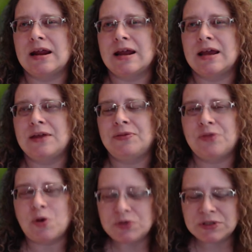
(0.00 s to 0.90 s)
And
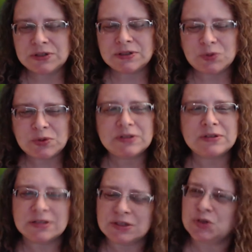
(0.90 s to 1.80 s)
those sorts of
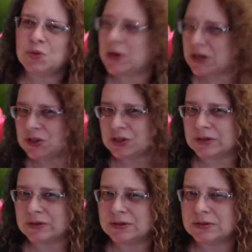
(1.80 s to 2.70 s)

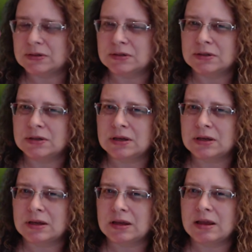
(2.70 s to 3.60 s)
situations
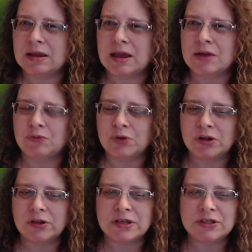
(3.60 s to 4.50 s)
can
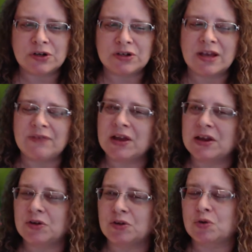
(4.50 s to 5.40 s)
really start to have that
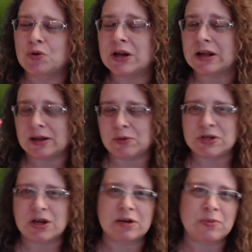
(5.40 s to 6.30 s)
inner critic, like we
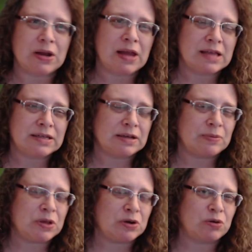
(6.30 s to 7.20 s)
talked about last time,
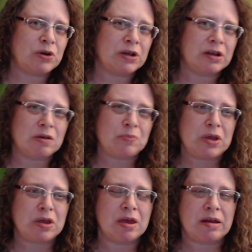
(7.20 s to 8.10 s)
the inner critic coming
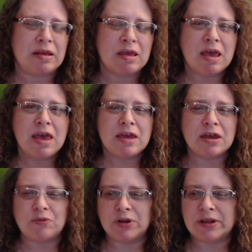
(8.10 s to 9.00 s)
in,
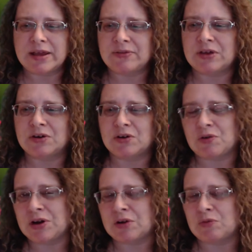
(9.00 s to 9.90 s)
can really have the inner
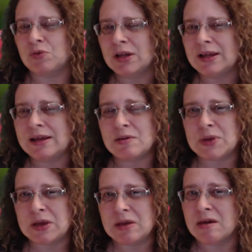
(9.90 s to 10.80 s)
critic really
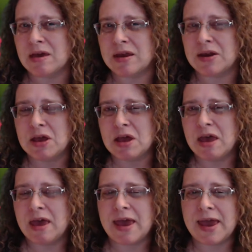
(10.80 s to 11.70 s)
coming in
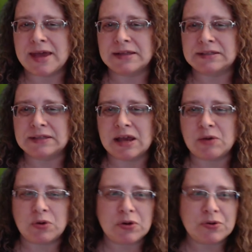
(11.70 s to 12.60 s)
and saying,
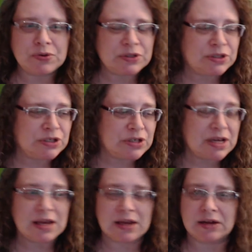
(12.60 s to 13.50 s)
well, look what you
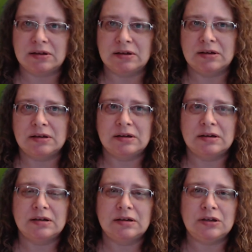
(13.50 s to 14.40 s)
did.
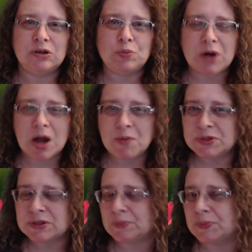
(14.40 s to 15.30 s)
You
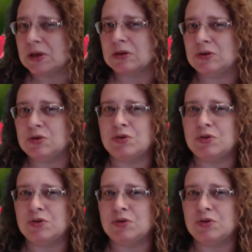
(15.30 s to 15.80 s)
promised something and you